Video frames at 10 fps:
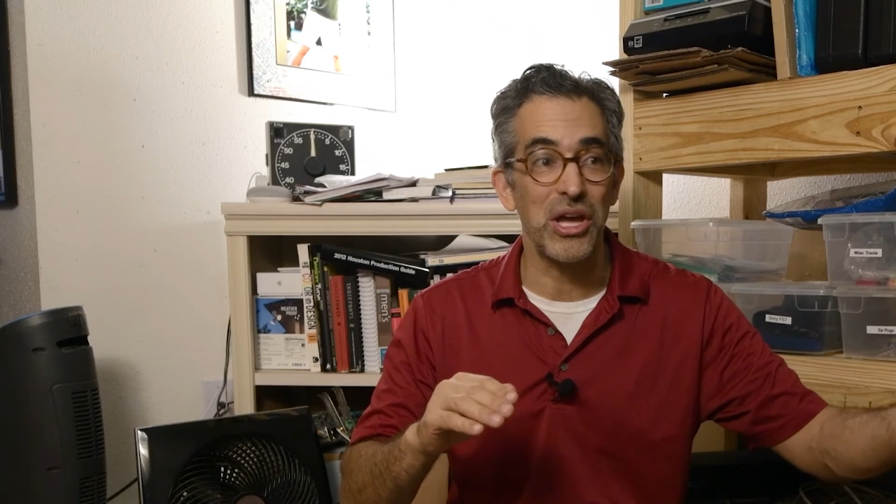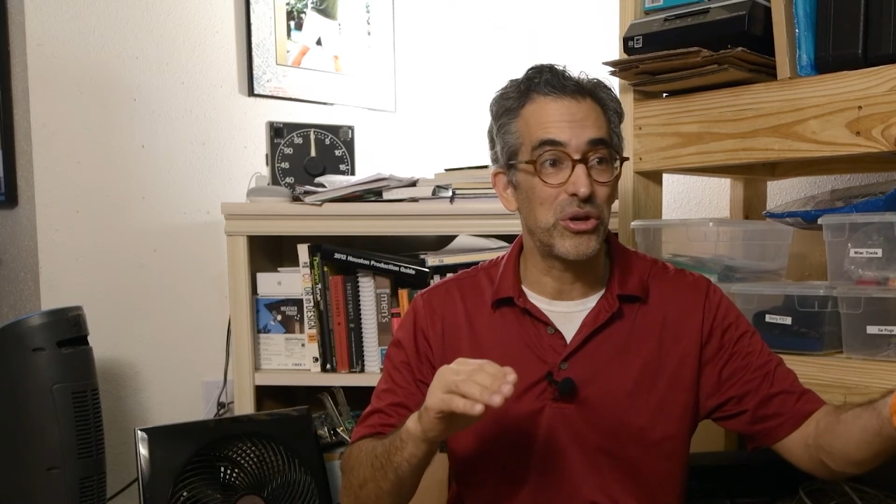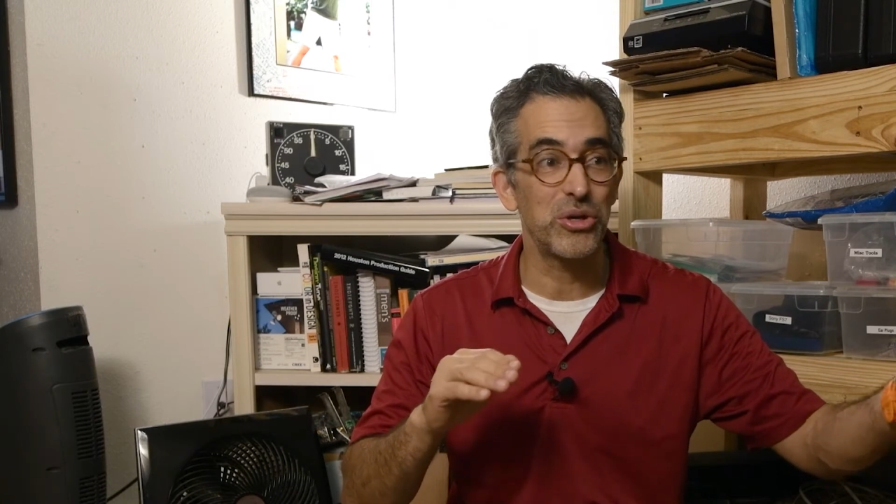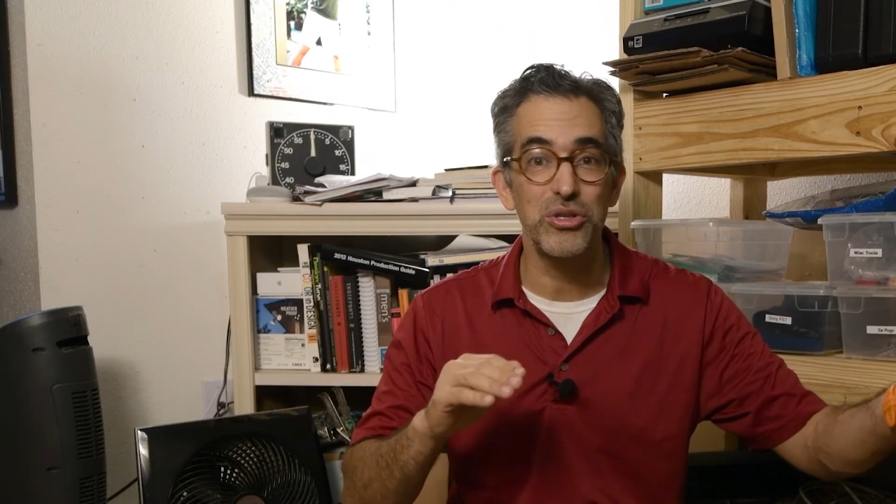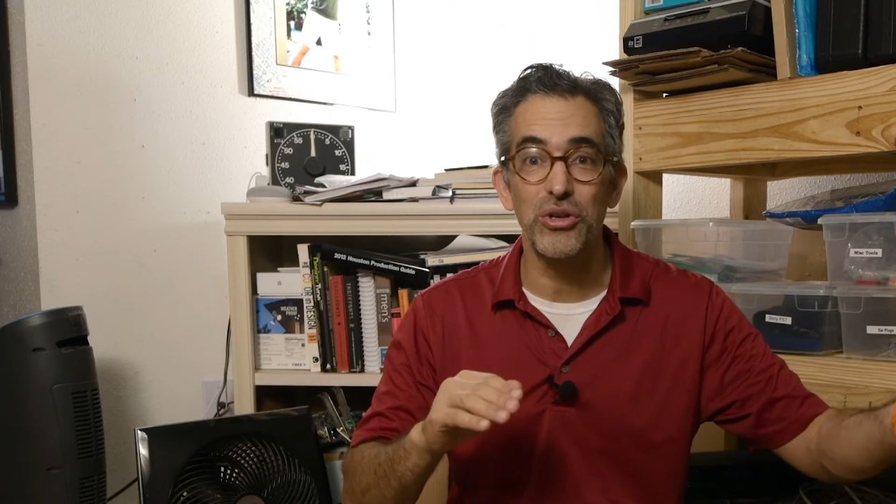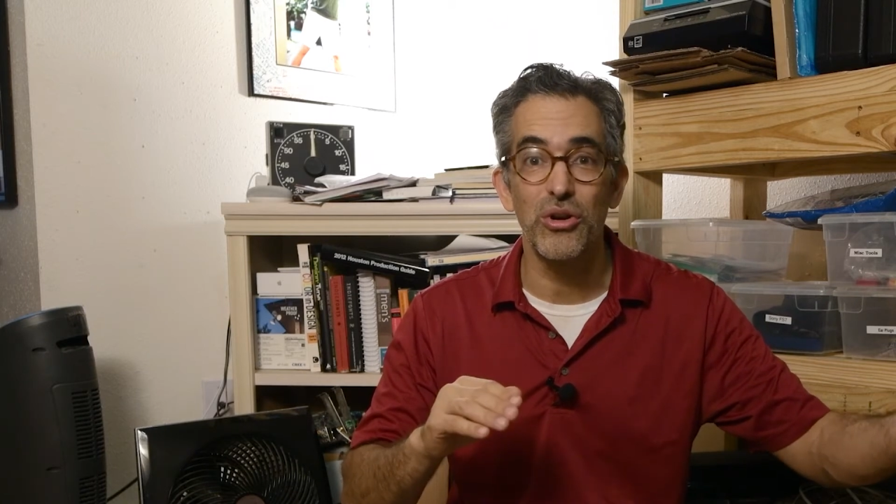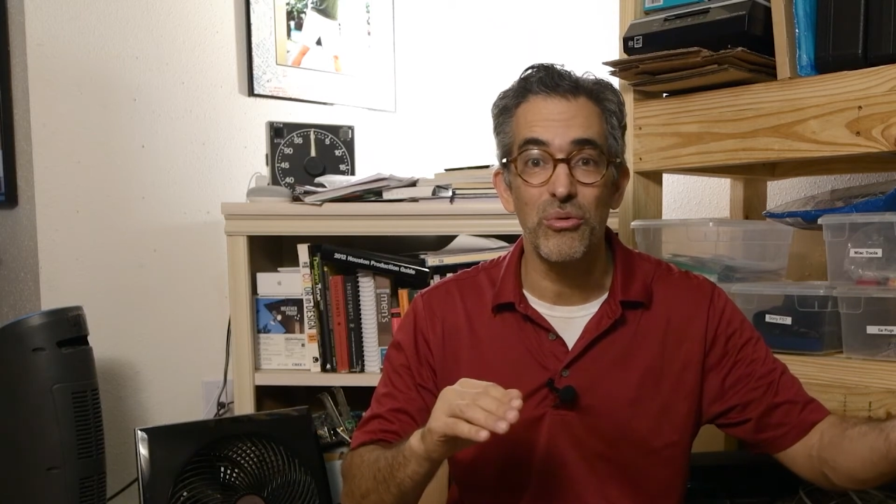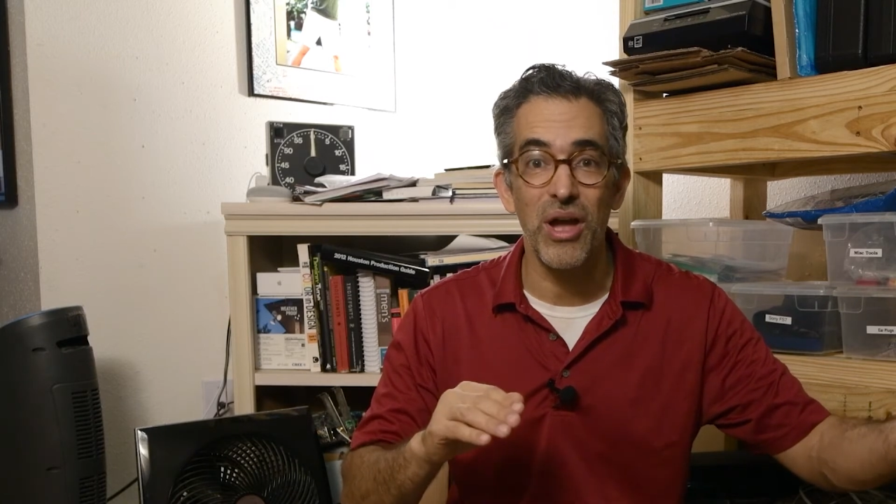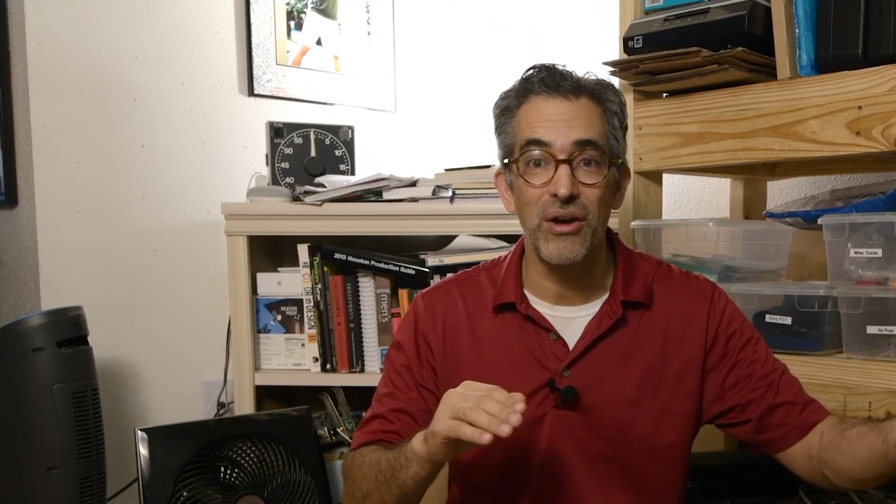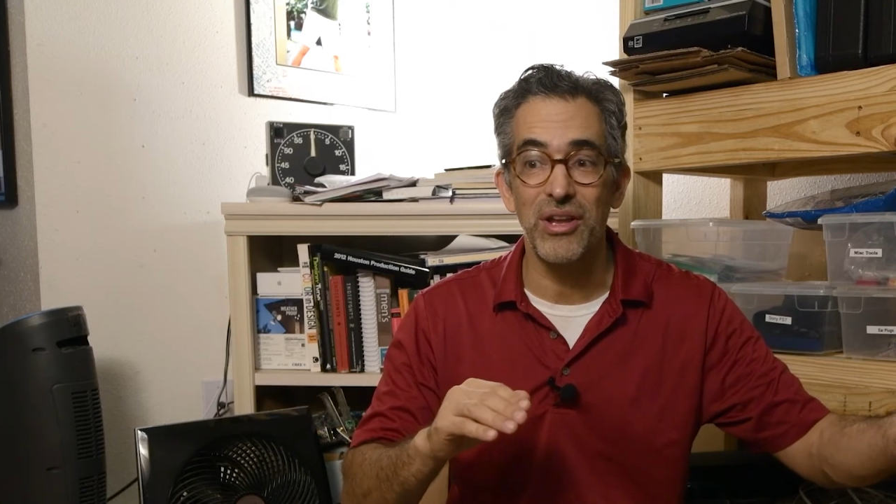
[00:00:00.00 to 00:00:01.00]
I couldn't turn
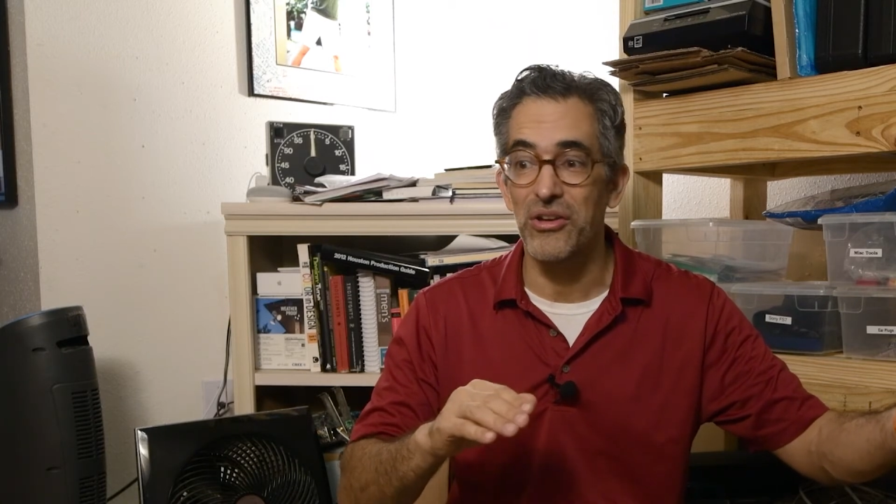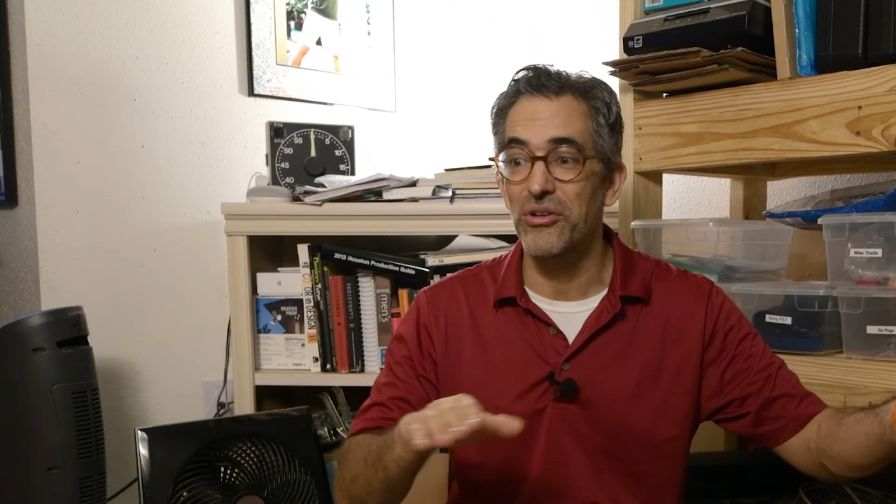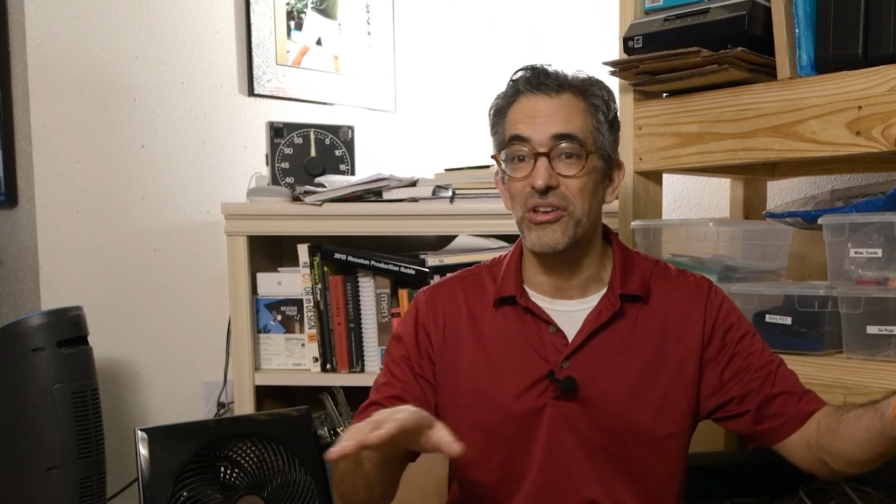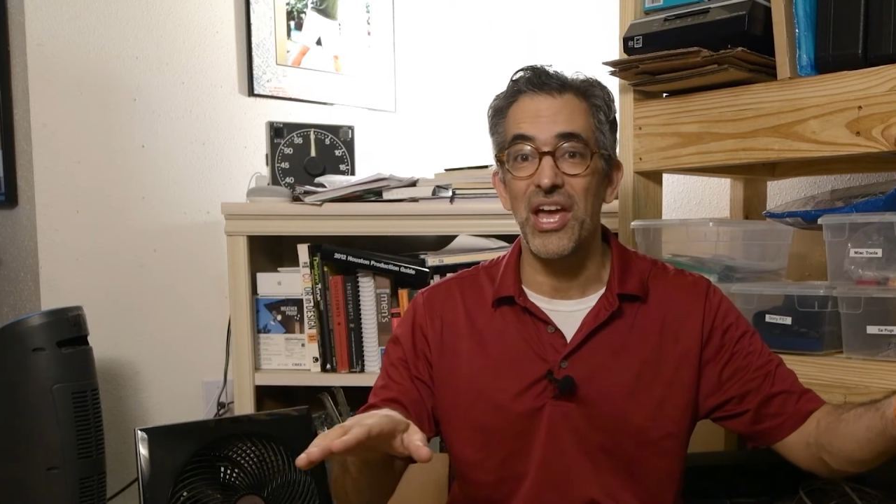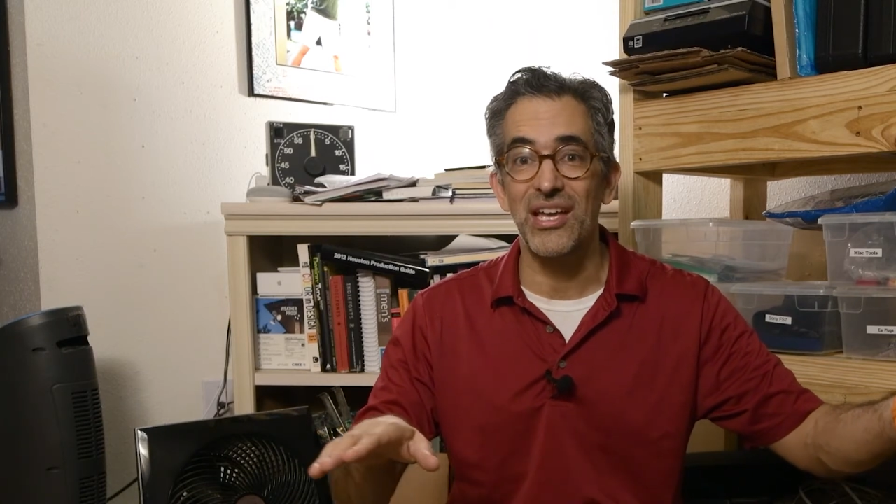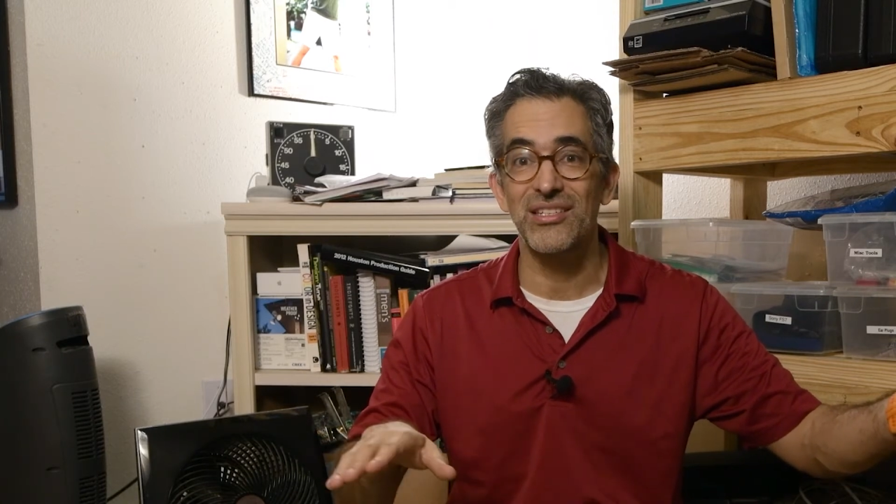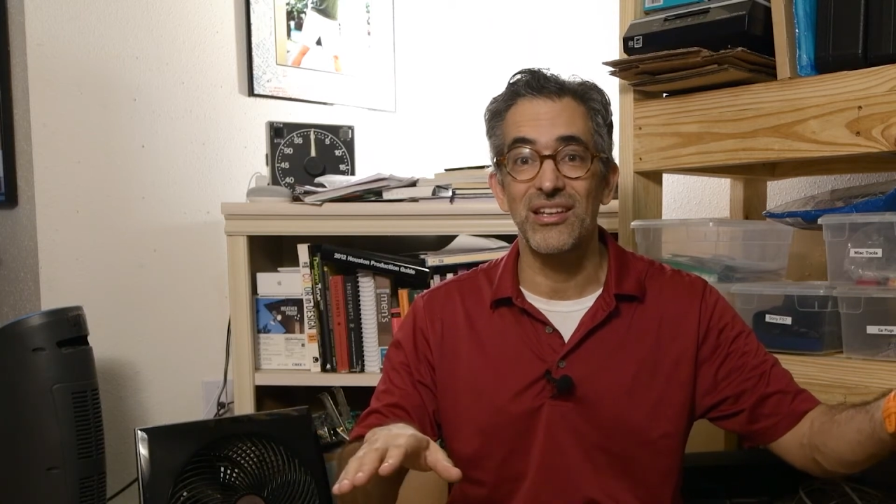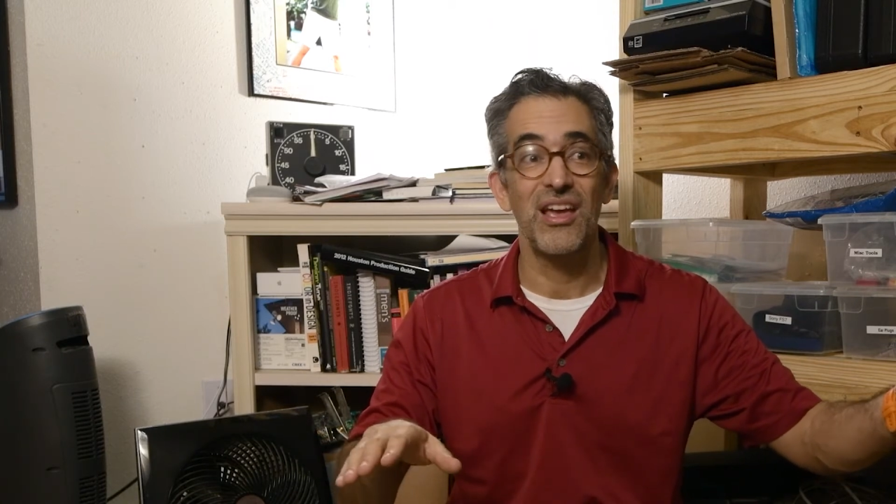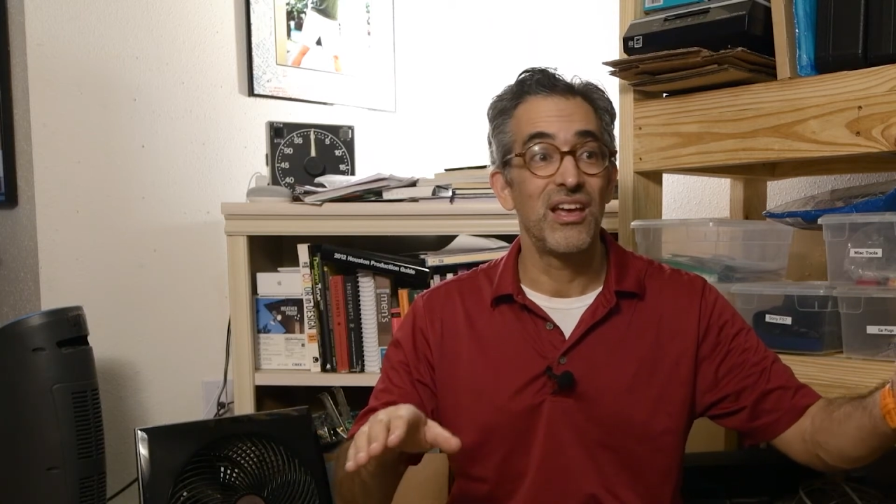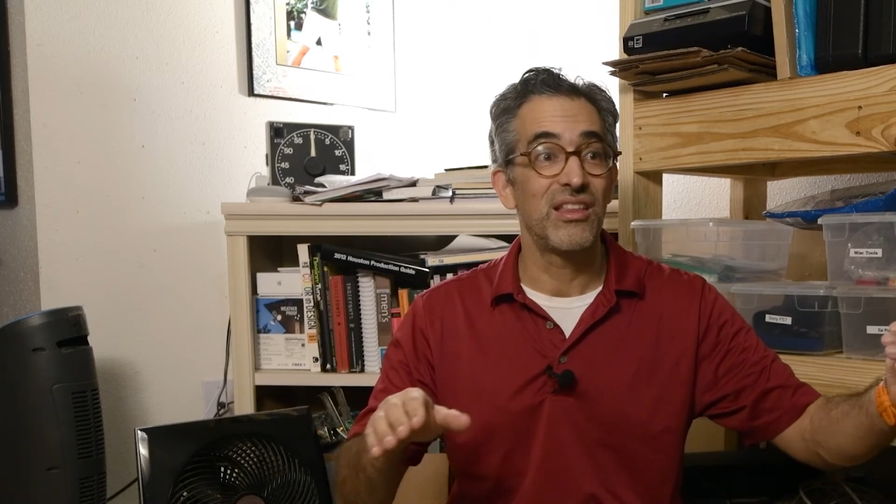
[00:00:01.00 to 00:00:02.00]
around, I couldn't exit.